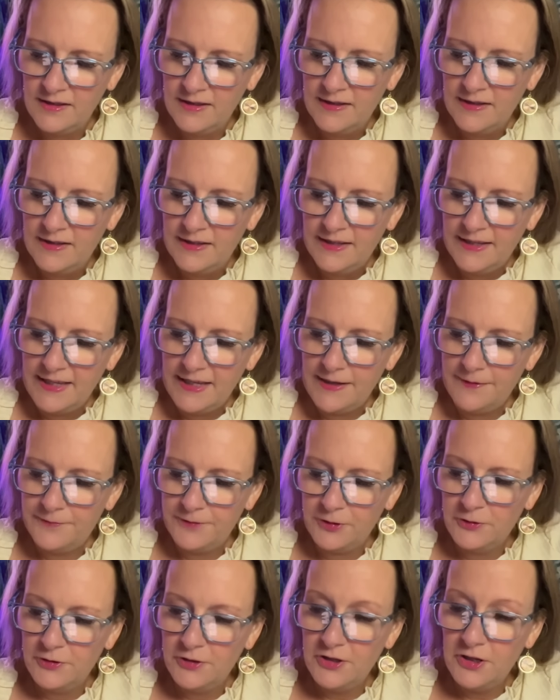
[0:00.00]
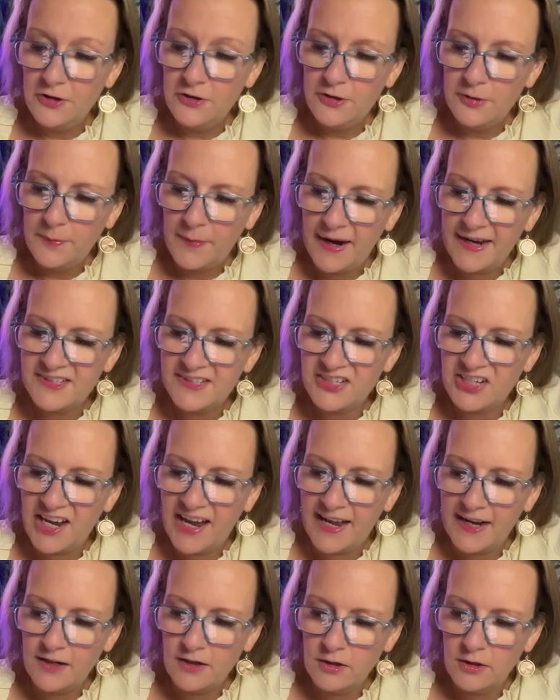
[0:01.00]
If you're new to my
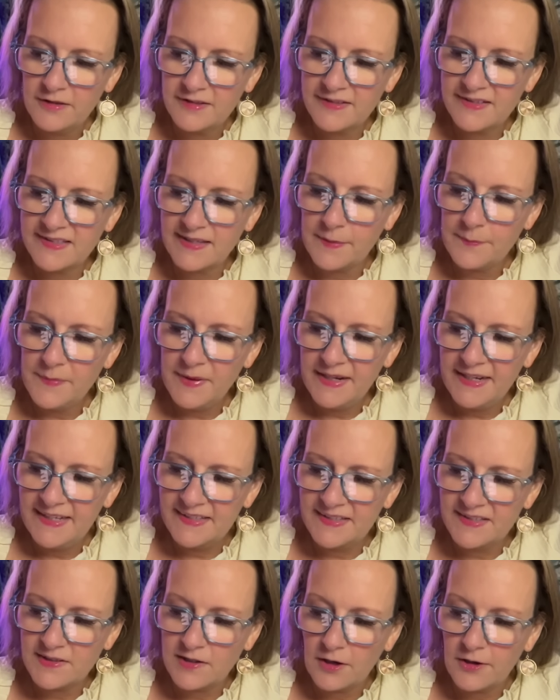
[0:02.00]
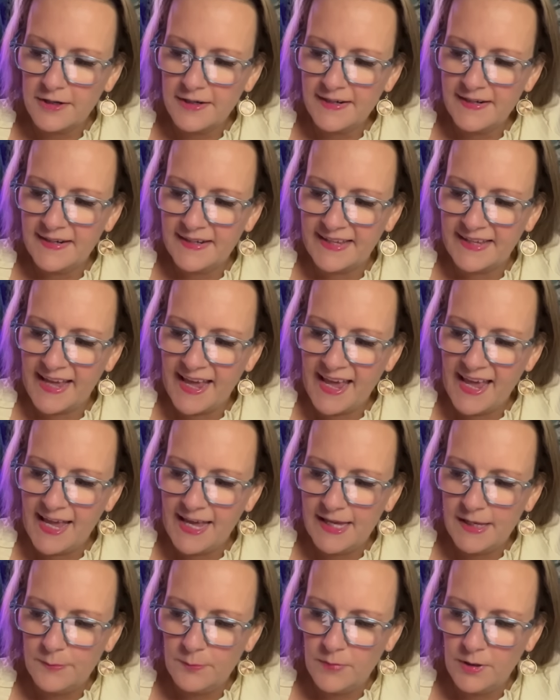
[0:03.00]
channel, somebody started a
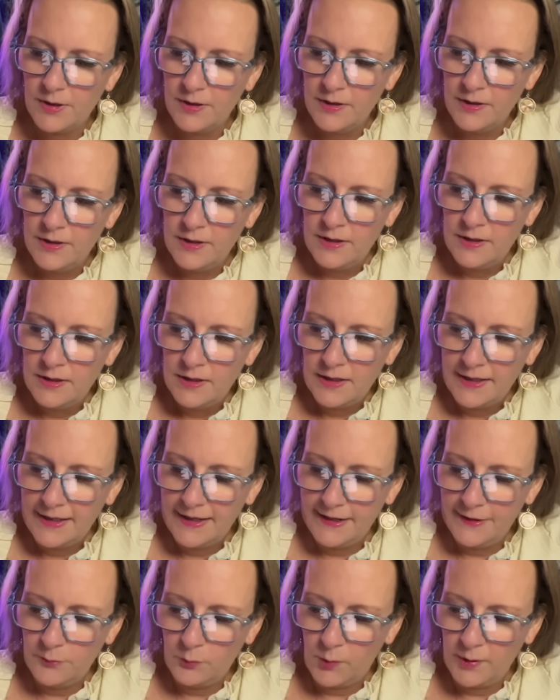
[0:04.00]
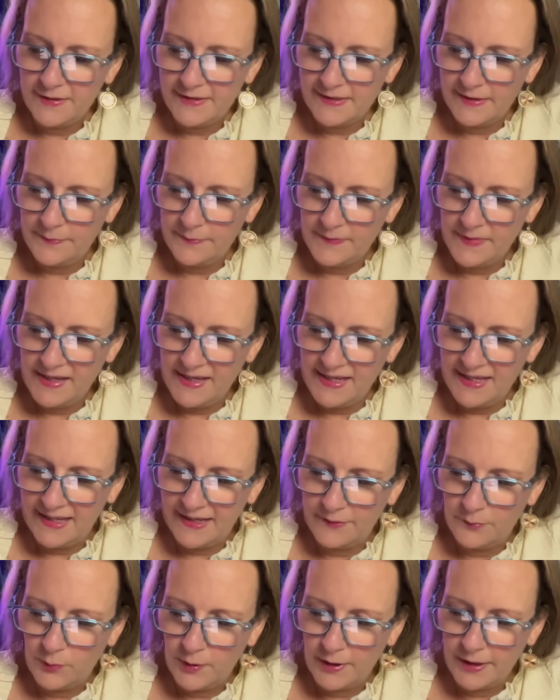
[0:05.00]
game, and it wasn't me,
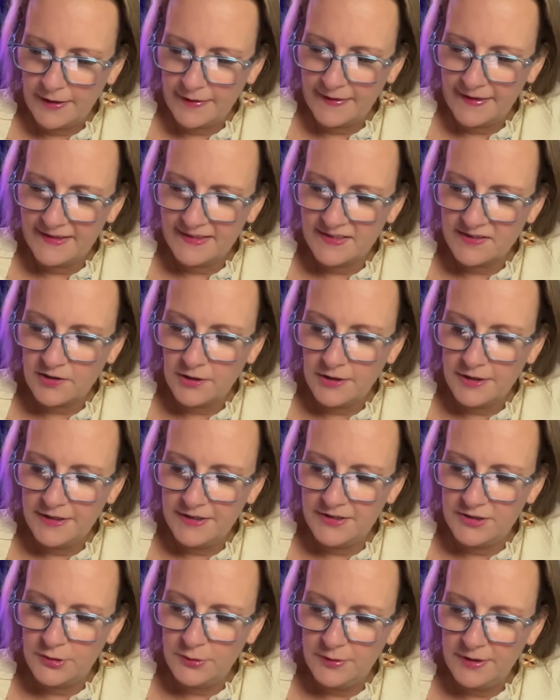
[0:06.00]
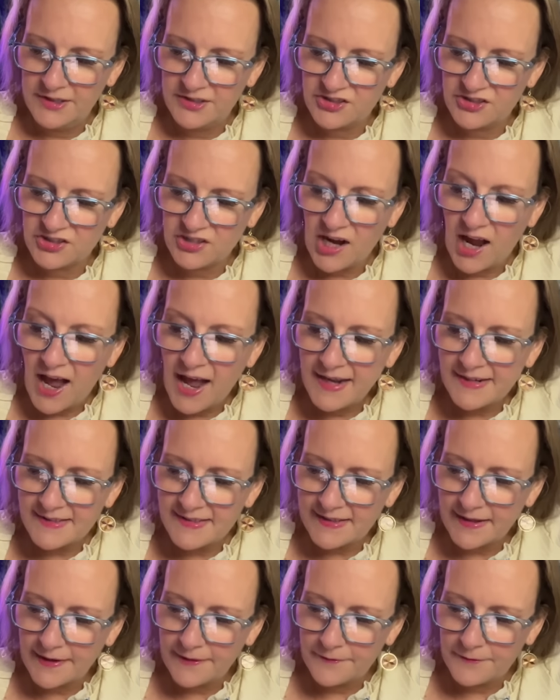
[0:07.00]
where they started doing shots
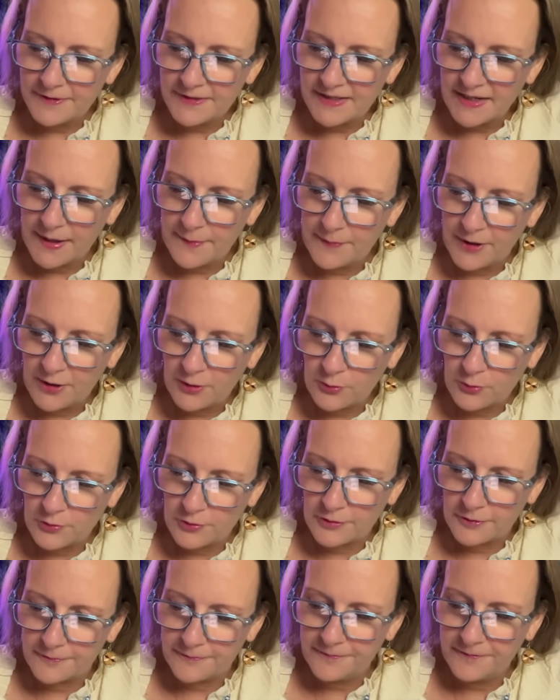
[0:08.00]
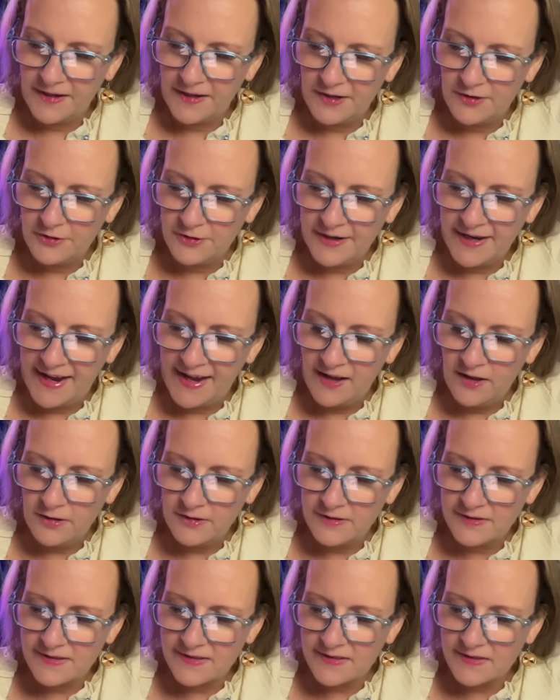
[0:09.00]
every time I ordered
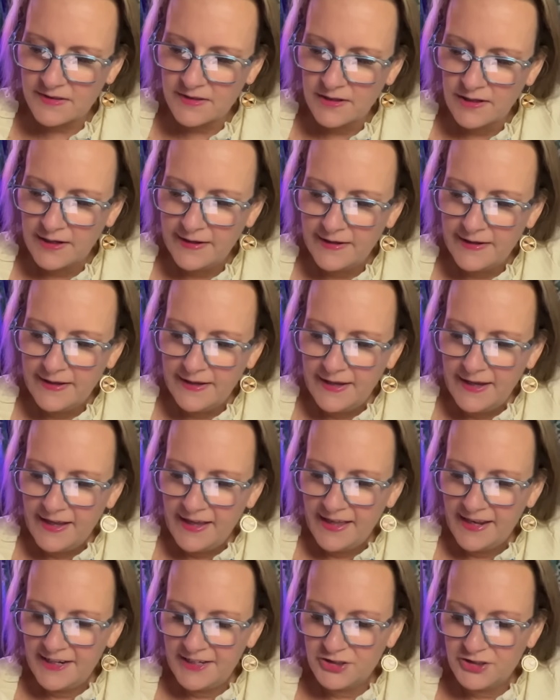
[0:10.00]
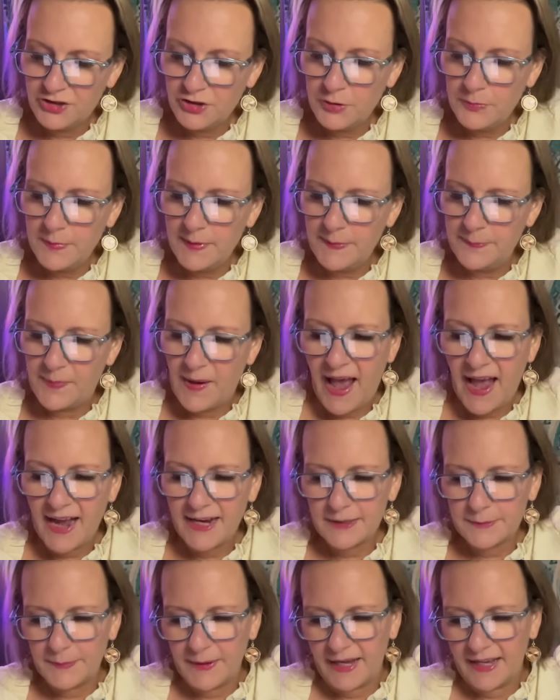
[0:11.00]
fingernails. And it should be
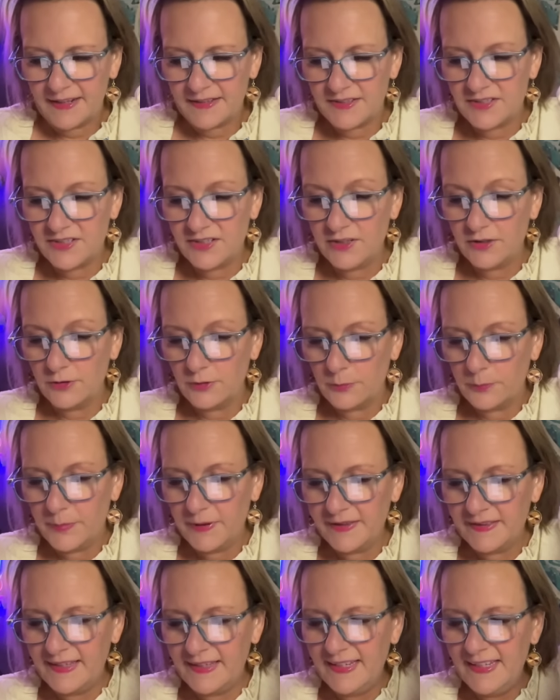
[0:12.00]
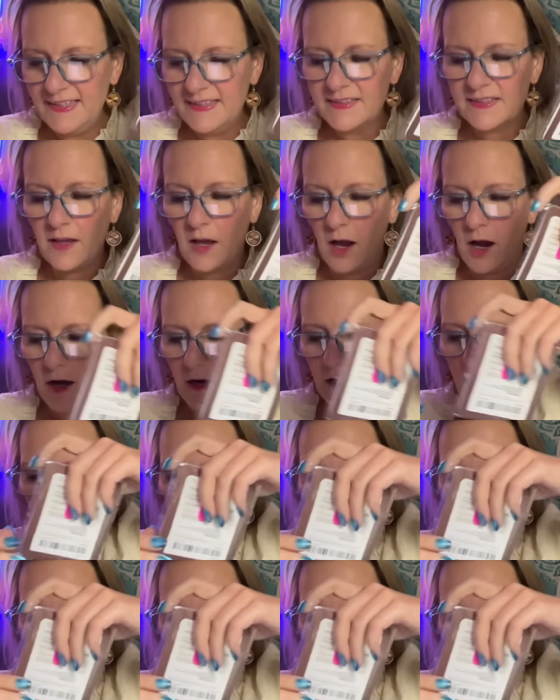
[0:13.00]
Pac-Man too, but these are